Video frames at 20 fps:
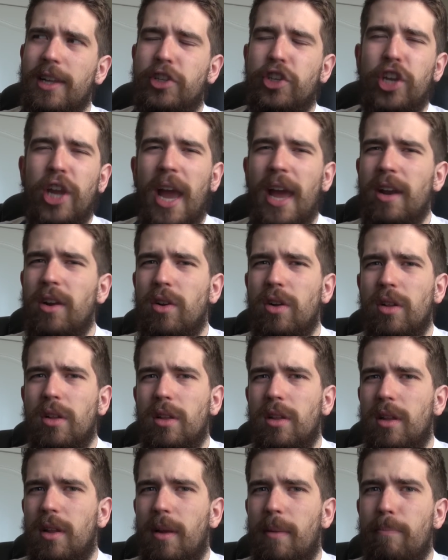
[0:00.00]

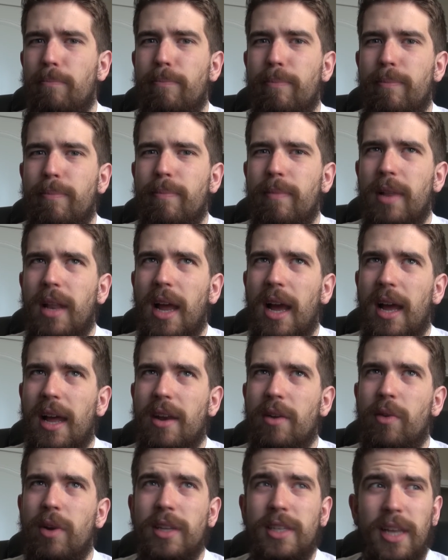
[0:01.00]
channel, I
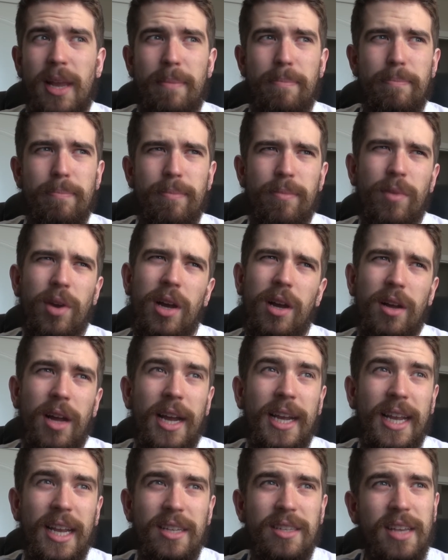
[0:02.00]
don't want to say, well,
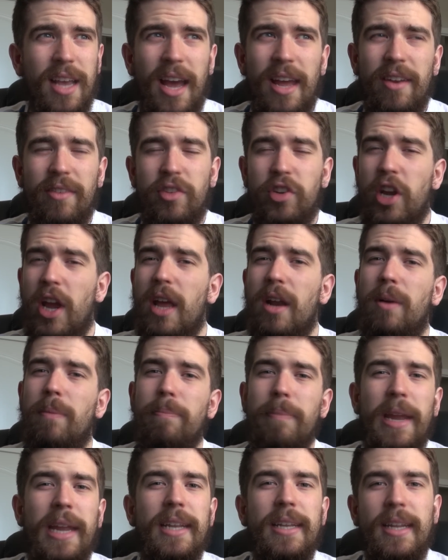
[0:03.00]
I guess kind of channel
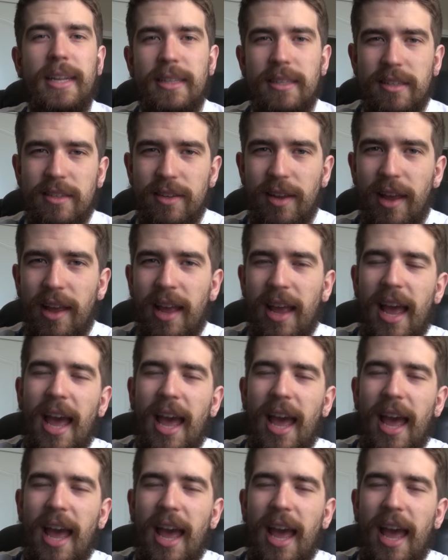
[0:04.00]
maintenance.